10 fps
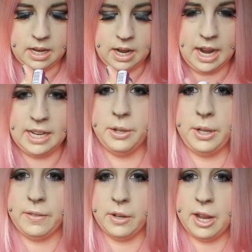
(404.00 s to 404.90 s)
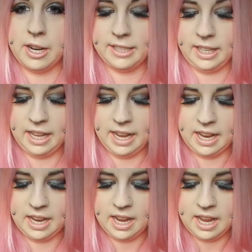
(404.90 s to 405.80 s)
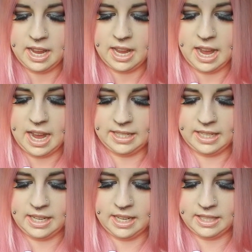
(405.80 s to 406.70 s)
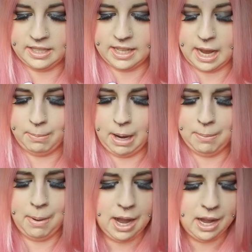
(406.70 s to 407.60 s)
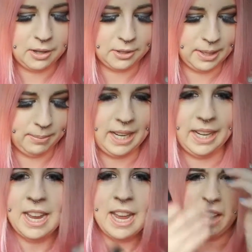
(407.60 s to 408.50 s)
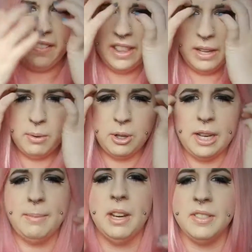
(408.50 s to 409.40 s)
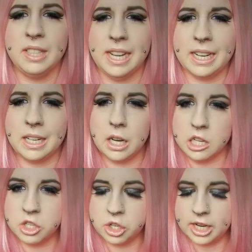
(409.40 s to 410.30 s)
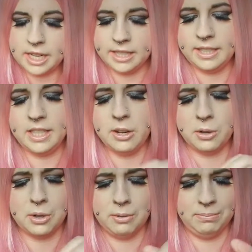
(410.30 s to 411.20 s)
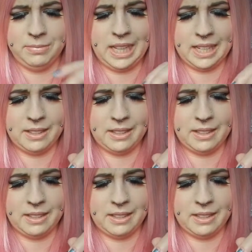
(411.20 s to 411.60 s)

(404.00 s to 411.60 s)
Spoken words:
I don't even know how to say that, Addis Ababa or something. I found they were all named after like countries or like,